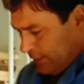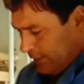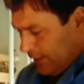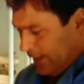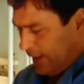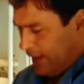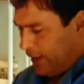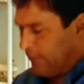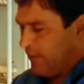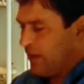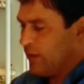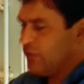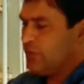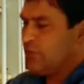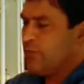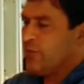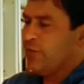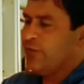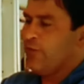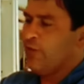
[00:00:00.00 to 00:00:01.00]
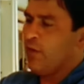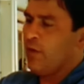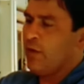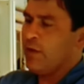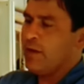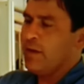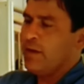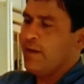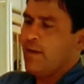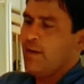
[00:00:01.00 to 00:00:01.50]
Like I mentioned
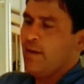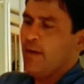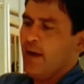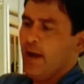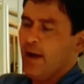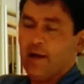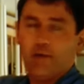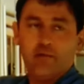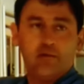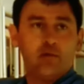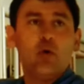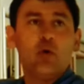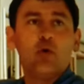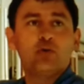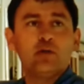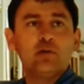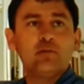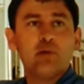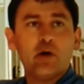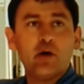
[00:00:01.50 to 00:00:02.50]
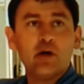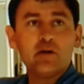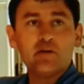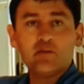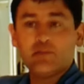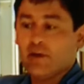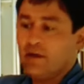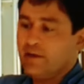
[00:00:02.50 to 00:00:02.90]
before, I have golden birds,